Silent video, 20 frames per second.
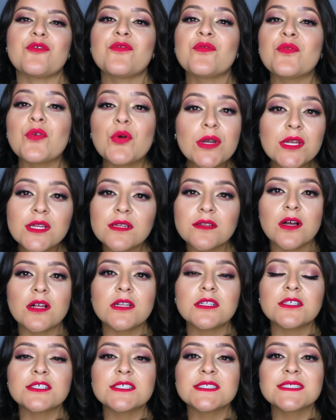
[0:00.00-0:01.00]

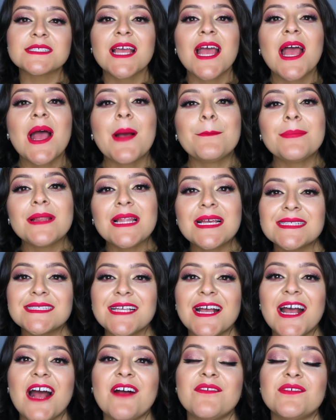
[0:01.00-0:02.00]
$40 plus
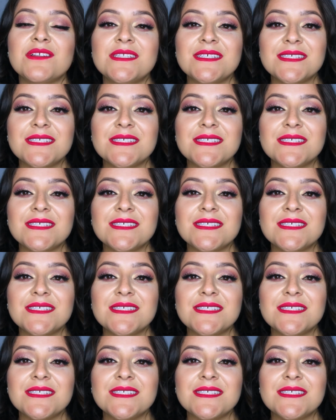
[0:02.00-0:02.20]
I have a